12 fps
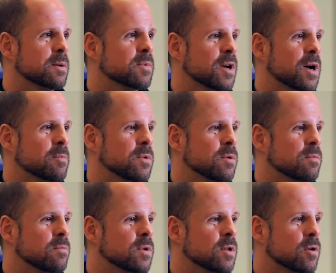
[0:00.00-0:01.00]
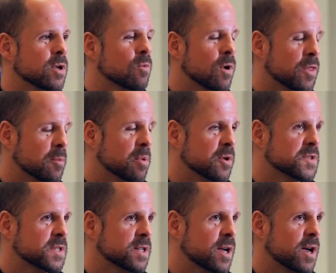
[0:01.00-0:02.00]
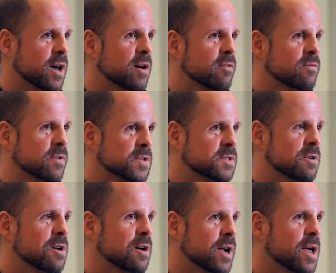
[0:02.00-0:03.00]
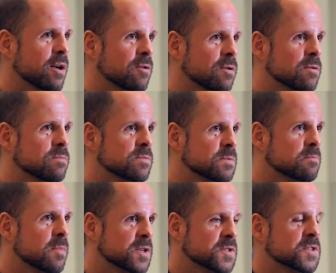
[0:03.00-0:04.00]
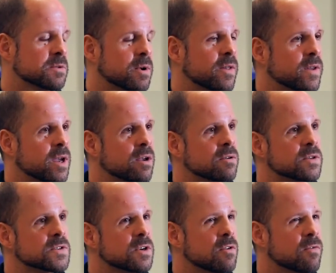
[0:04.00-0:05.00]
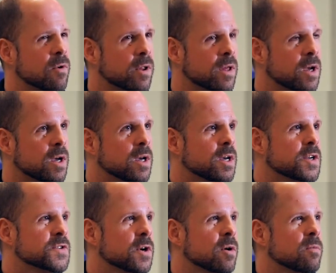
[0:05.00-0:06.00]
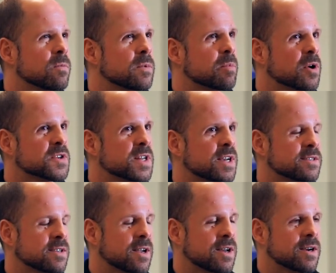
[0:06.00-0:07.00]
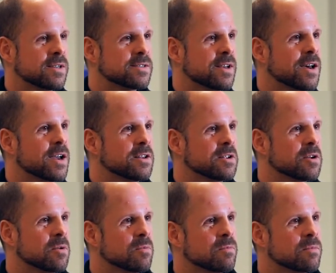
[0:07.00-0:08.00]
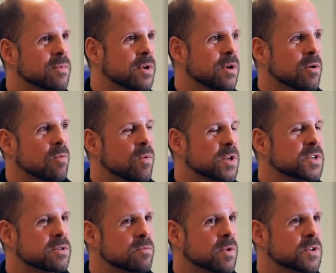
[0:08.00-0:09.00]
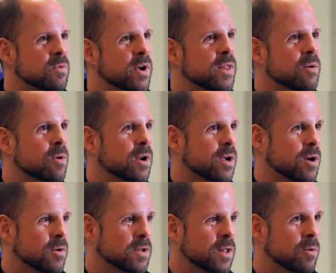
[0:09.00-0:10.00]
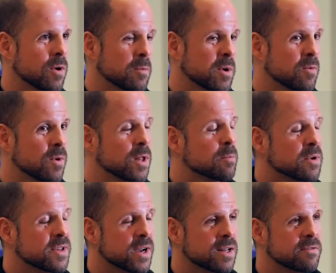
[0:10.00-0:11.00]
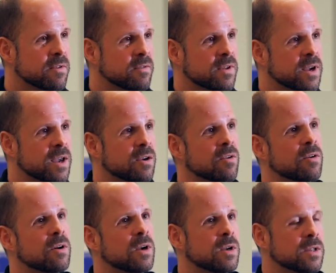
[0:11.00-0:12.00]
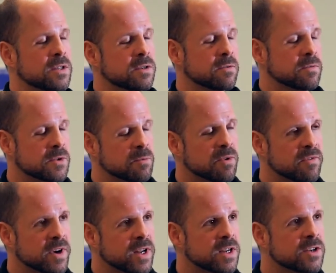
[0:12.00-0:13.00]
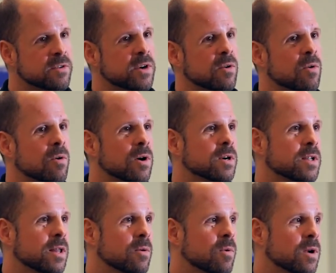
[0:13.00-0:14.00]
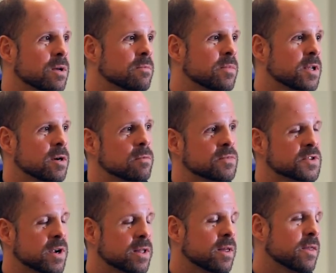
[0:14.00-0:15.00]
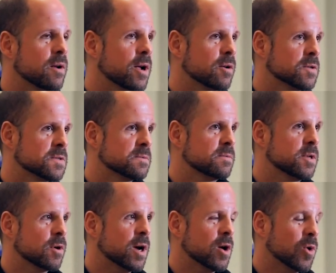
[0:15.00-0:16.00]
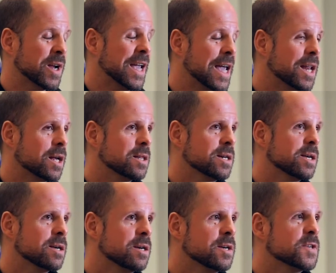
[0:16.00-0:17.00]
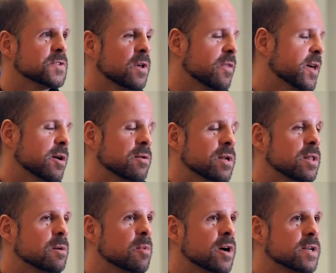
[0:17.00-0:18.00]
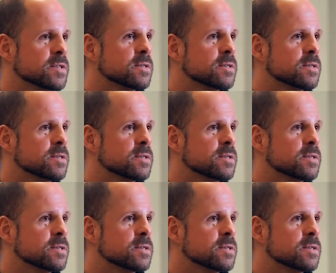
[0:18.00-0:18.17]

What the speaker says: time you want the person to have a strong ankle, muscles around the ankle and so forth. So the person has to kind of decide, which way they want to go. Do they want to be really protective of the ankle to prevent injury, or do they want to, strengthen their ankles, kind of organically so that they don't need the brace?